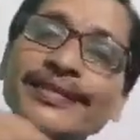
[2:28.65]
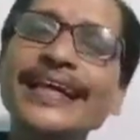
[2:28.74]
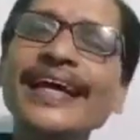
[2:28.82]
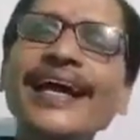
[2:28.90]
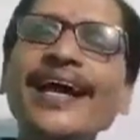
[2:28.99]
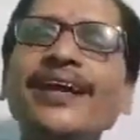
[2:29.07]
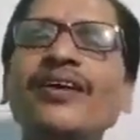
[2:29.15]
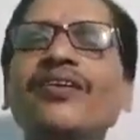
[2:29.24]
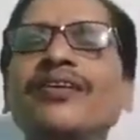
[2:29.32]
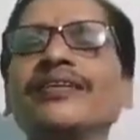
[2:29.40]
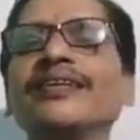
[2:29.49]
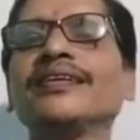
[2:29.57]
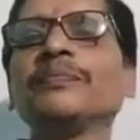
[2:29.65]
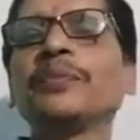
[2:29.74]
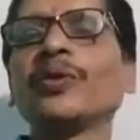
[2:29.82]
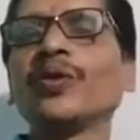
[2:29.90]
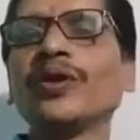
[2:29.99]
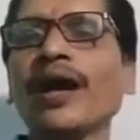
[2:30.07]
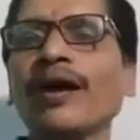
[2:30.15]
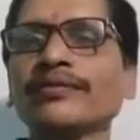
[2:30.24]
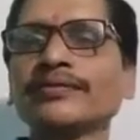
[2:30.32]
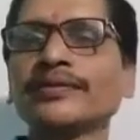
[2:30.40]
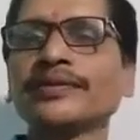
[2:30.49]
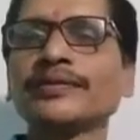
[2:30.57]
They are called
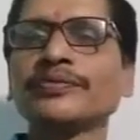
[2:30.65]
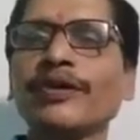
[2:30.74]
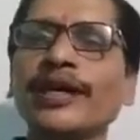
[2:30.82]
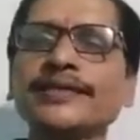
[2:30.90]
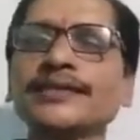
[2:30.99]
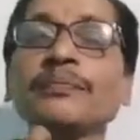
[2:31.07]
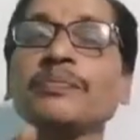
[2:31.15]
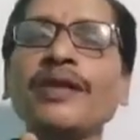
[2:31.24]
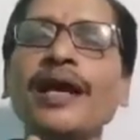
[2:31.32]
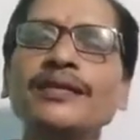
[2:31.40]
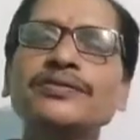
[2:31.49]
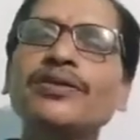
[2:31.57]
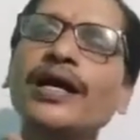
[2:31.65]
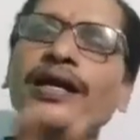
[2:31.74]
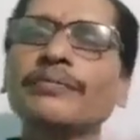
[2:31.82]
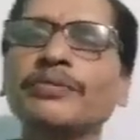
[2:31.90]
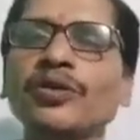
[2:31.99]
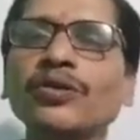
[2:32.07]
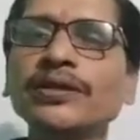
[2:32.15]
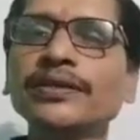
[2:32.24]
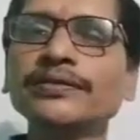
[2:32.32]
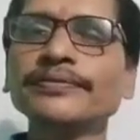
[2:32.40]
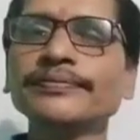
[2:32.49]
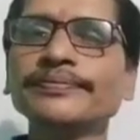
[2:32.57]
pronouns. For example, also I have
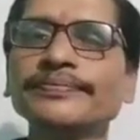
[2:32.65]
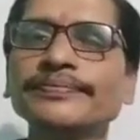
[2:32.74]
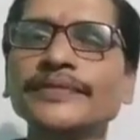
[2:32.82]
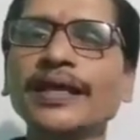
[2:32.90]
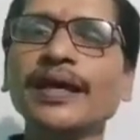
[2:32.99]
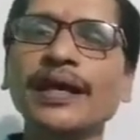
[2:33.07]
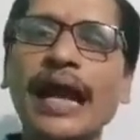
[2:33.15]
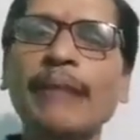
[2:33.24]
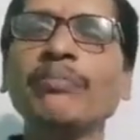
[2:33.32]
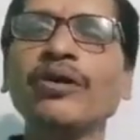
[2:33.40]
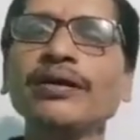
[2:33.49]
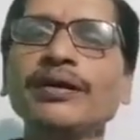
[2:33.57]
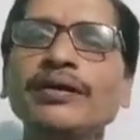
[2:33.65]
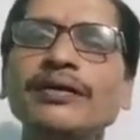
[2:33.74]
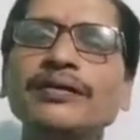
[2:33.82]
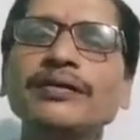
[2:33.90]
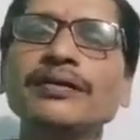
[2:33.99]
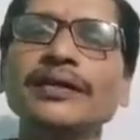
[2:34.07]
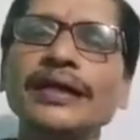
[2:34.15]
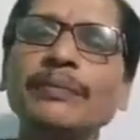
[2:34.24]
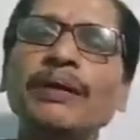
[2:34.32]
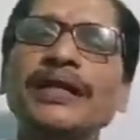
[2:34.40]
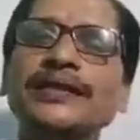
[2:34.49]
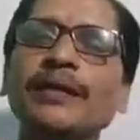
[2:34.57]
told you, Rama,
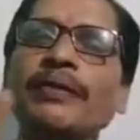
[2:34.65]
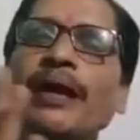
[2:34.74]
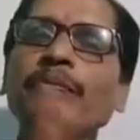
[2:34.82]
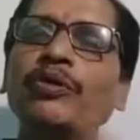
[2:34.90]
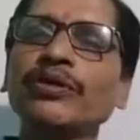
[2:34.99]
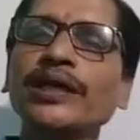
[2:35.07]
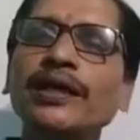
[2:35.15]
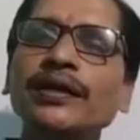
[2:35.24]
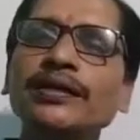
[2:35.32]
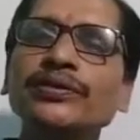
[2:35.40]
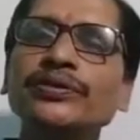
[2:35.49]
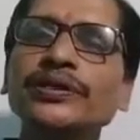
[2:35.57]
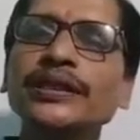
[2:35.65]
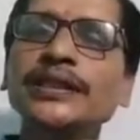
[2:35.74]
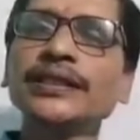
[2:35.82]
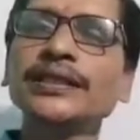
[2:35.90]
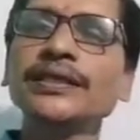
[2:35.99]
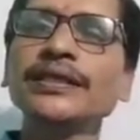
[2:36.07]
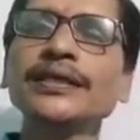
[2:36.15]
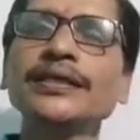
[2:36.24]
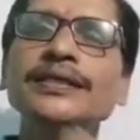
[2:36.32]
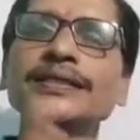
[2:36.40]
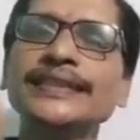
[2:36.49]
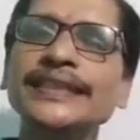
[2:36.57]
in place of Rama we can use
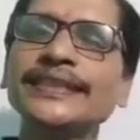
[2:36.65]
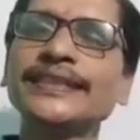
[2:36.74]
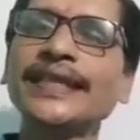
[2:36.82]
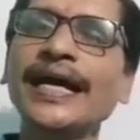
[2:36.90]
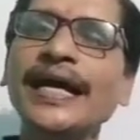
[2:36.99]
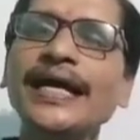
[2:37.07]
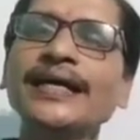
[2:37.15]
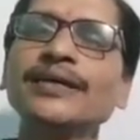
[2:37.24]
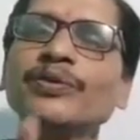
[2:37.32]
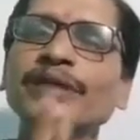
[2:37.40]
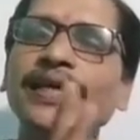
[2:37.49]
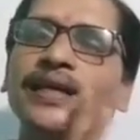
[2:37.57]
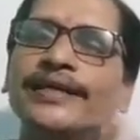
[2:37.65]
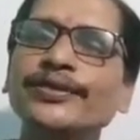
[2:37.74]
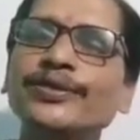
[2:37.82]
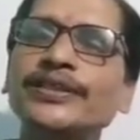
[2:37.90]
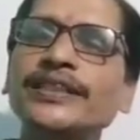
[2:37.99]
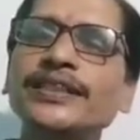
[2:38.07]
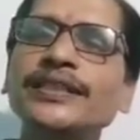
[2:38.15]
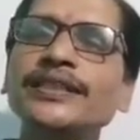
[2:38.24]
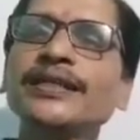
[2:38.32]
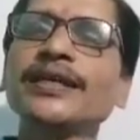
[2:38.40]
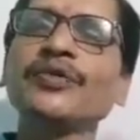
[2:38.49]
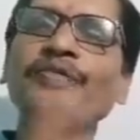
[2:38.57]
he, Sita, we can use
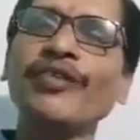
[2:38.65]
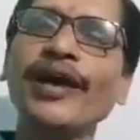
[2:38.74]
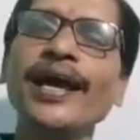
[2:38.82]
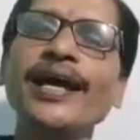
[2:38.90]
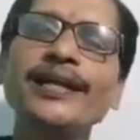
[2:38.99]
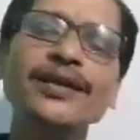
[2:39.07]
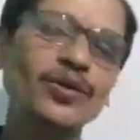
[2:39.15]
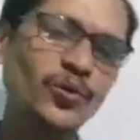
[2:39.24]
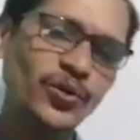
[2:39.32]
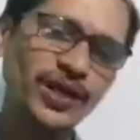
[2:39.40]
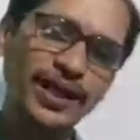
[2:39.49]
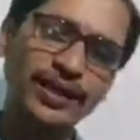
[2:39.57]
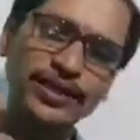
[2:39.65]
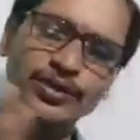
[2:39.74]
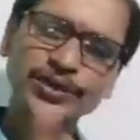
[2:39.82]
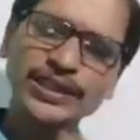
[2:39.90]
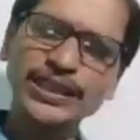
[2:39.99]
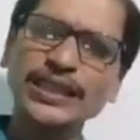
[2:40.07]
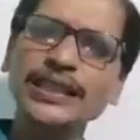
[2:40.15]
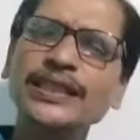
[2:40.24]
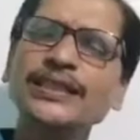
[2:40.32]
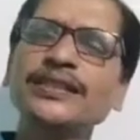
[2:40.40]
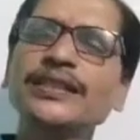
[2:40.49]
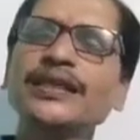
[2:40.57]
she, fair, we can use
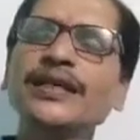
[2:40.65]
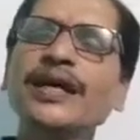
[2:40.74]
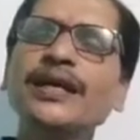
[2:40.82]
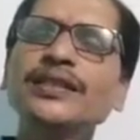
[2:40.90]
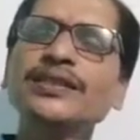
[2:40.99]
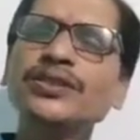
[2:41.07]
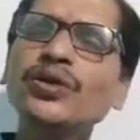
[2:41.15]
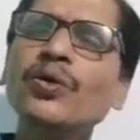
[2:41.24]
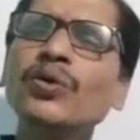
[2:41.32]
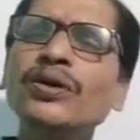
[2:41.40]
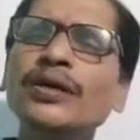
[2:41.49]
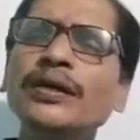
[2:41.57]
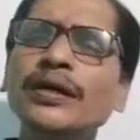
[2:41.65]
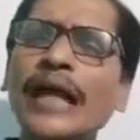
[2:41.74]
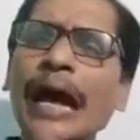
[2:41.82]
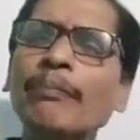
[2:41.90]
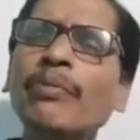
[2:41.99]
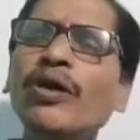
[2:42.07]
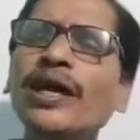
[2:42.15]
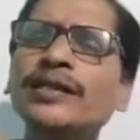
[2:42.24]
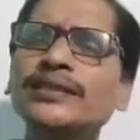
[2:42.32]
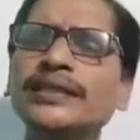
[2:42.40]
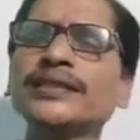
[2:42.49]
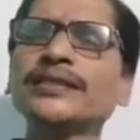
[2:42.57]
it. So, Rama
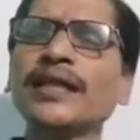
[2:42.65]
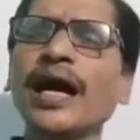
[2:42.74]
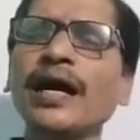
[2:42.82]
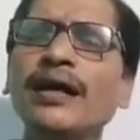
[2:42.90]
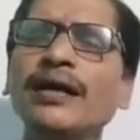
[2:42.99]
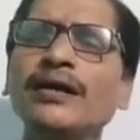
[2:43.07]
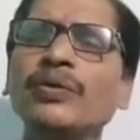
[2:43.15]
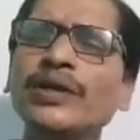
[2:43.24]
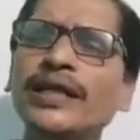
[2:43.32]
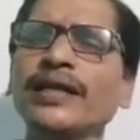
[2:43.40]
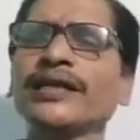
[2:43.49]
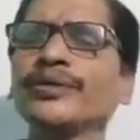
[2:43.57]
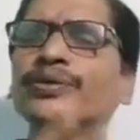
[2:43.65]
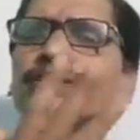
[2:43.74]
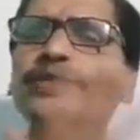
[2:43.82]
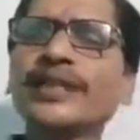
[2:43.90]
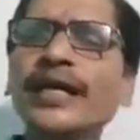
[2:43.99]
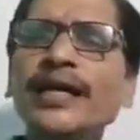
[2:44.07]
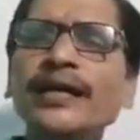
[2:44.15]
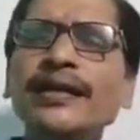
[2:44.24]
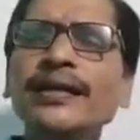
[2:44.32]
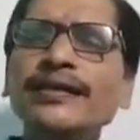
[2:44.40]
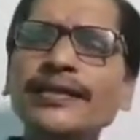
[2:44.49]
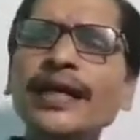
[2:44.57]
and Sita, we can use
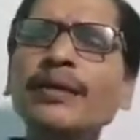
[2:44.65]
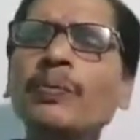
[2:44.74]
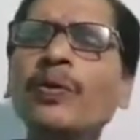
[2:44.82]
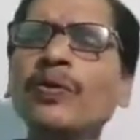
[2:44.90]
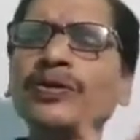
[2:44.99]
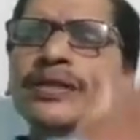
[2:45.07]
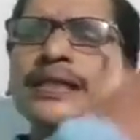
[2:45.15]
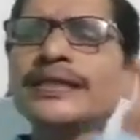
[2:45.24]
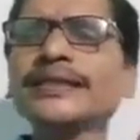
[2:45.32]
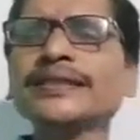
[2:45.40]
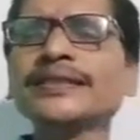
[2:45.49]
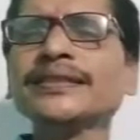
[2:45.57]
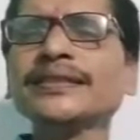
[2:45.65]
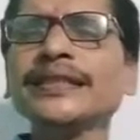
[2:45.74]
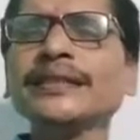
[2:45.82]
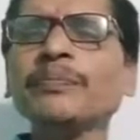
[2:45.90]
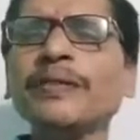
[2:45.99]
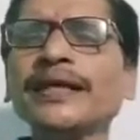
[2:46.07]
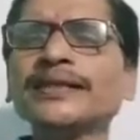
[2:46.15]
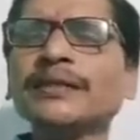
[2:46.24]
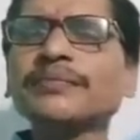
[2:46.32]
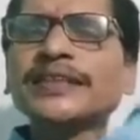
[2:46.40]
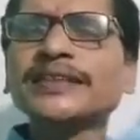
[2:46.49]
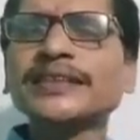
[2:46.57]
they. Therefore, these in
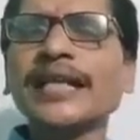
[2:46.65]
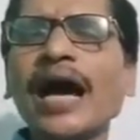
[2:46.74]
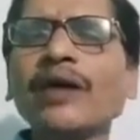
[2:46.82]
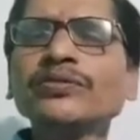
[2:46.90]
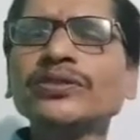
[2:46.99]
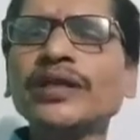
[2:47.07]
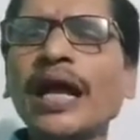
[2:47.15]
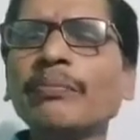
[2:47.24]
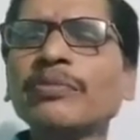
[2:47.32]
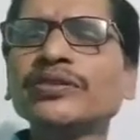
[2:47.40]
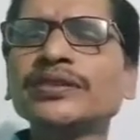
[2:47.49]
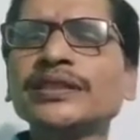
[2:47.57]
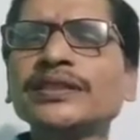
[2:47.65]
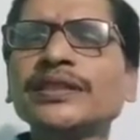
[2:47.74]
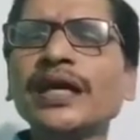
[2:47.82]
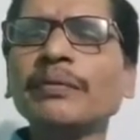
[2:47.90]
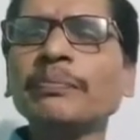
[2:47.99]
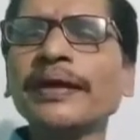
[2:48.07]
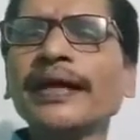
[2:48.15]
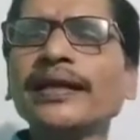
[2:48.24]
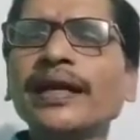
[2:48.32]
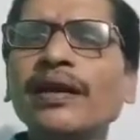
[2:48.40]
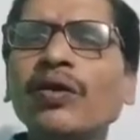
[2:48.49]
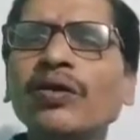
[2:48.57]
place of these nouns, Rama, Sita,
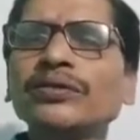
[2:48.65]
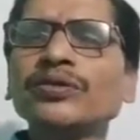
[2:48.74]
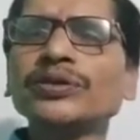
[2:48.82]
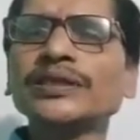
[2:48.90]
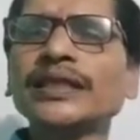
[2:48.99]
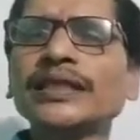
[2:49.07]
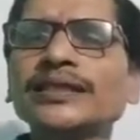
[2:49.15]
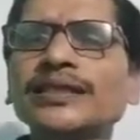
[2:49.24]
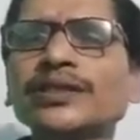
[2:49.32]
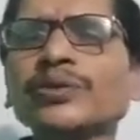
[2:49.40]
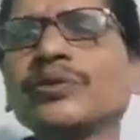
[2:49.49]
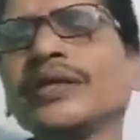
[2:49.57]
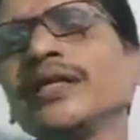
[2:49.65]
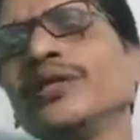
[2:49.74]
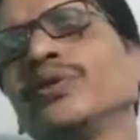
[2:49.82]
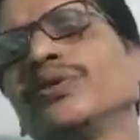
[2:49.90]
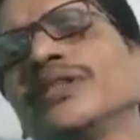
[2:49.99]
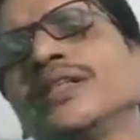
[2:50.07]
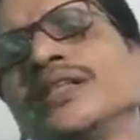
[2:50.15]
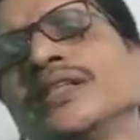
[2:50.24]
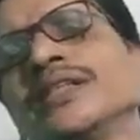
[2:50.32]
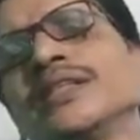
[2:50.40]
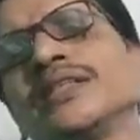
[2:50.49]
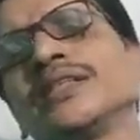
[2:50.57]
fair and all those things, we use
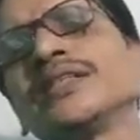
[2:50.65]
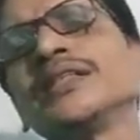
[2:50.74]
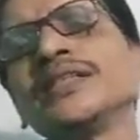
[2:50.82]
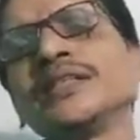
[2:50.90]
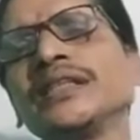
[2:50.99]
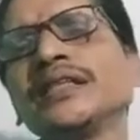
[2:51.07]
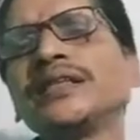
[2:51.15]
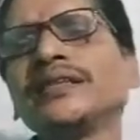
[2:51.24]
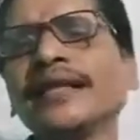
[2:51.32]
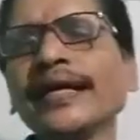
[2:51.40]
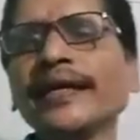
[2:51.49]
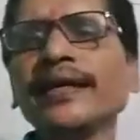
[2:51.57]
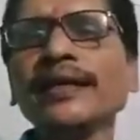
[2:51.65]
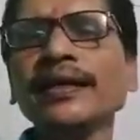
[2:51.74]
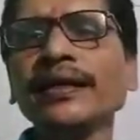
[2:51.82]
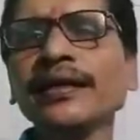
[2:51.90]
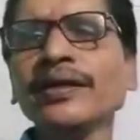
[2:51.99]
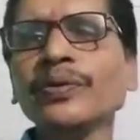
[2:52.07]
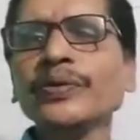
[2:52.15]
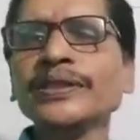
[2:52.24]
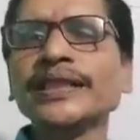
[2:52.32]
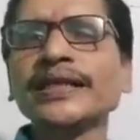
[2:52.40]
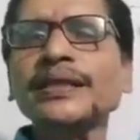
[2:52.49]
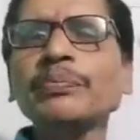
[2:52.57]
he, she, it, they,
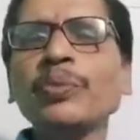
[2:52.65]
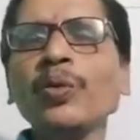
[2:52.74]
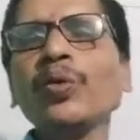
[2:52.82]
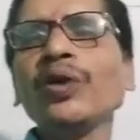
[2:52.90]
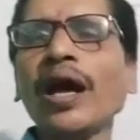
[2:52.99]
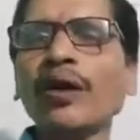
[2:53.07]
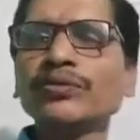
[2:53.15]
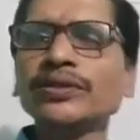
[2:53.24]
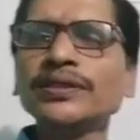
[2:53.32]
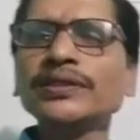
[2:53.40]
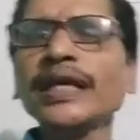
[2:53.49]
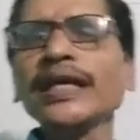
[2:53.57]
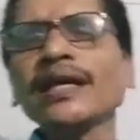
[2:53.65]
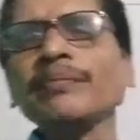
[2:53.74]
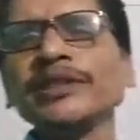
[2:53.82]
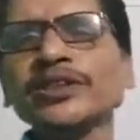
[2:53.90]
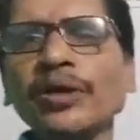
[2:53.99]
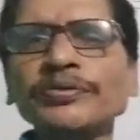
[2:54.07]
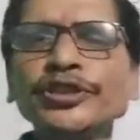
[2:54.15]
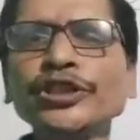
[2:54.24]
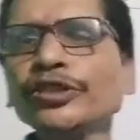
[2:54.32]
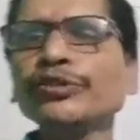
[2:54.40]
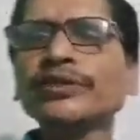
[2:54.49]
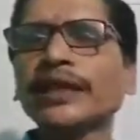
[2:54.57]
which are the pronouns. They can be
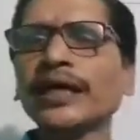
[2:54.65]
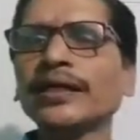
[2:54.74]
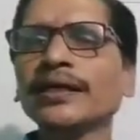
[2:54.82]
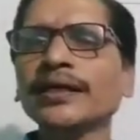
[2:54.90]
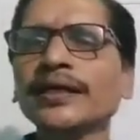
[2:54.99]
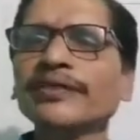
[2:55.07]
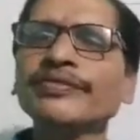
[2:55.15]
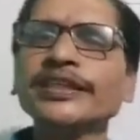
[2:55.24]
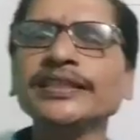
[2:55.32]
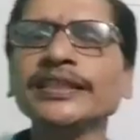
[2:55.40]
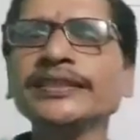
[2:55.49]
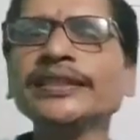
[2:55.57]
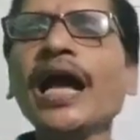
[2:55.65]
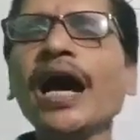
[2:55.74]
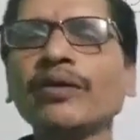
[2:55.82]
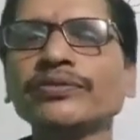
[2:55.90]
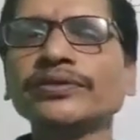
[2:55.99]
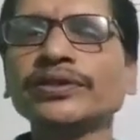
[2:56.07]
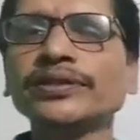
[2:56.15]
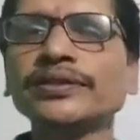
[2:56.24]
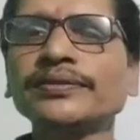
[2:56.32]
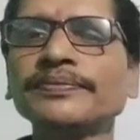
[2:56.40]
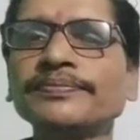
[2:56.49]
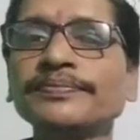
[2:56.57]
substituted with these nouns.